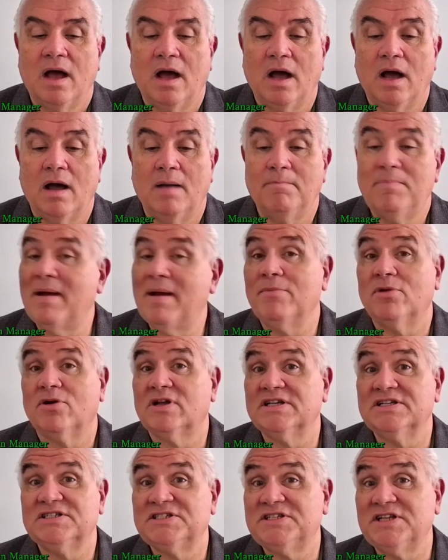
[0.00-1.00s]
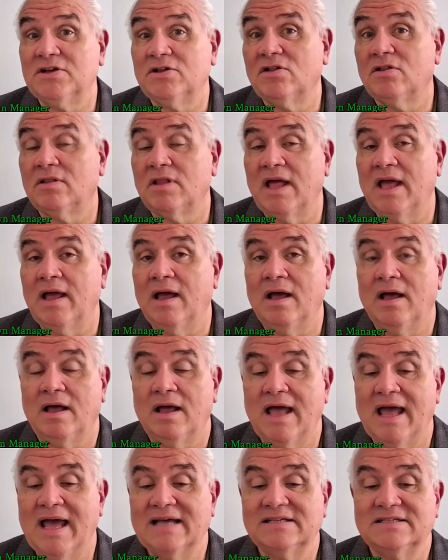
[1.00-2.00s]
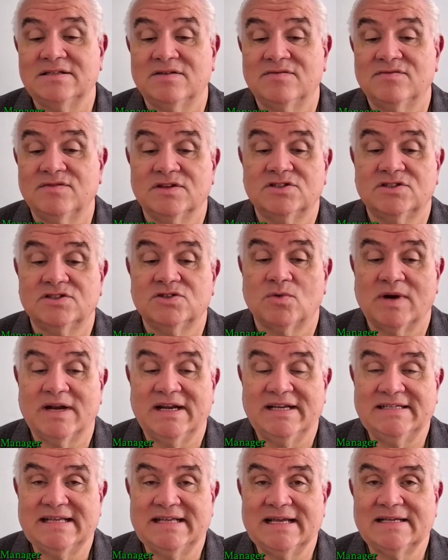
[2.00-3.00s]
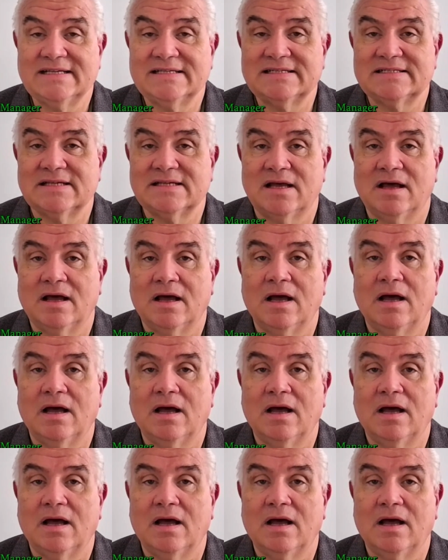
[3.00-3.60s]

Pembroke is still, as of the 26th,